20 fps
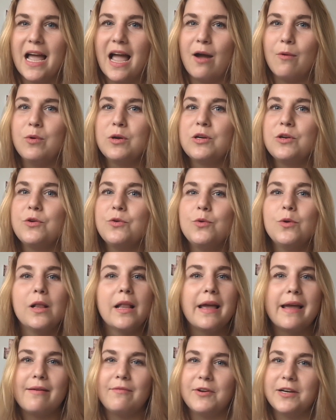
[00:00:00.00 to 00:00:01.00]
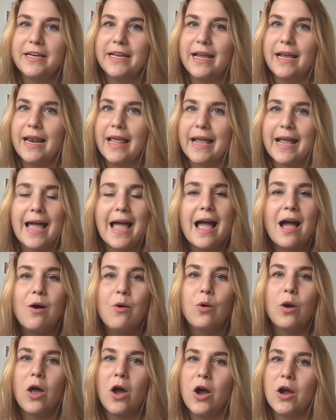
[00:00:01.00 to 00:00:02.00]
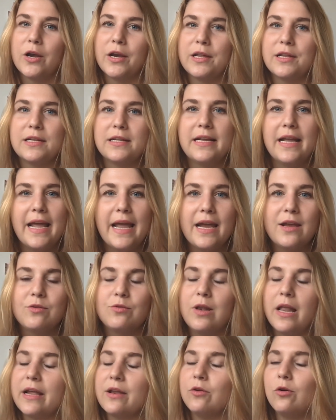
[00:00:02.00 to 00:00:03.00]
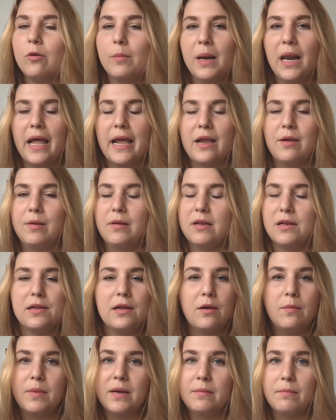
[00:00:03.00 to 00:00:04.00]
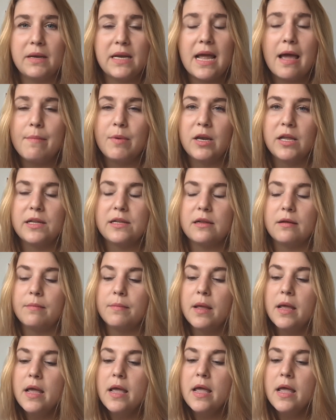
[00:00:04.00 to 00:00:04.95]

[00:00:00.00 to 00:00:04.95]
I would Google every day, like, how long does it take to like normalize your metabolism?